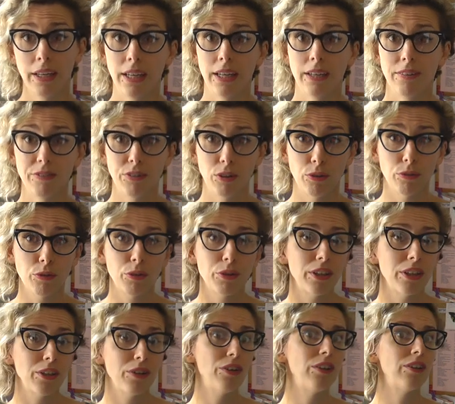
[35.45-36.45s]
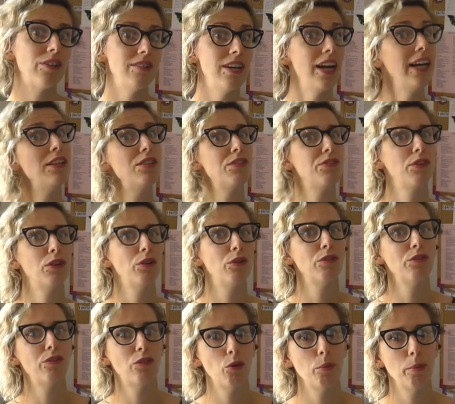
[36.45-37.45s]
If you've already got a taste for
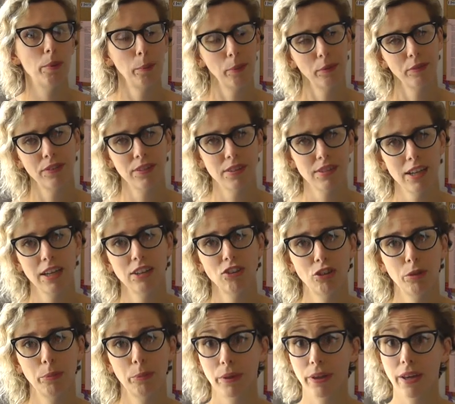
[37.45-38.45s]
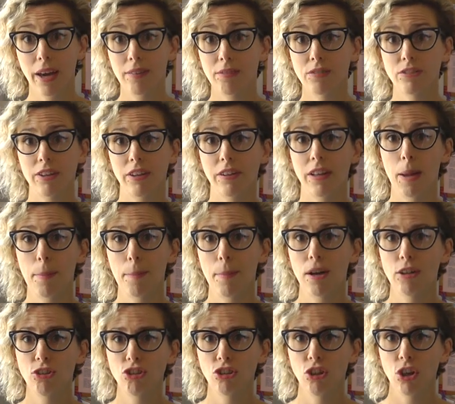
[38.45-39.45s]
long-form improvisation but you haven't done that
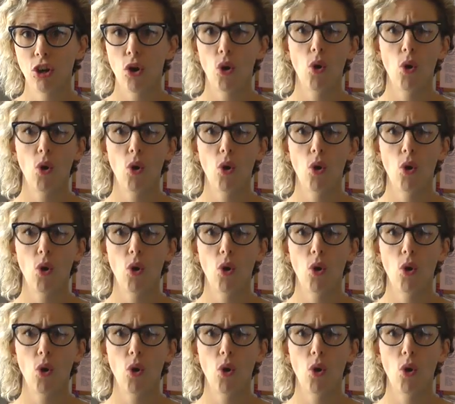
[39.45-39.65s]
much,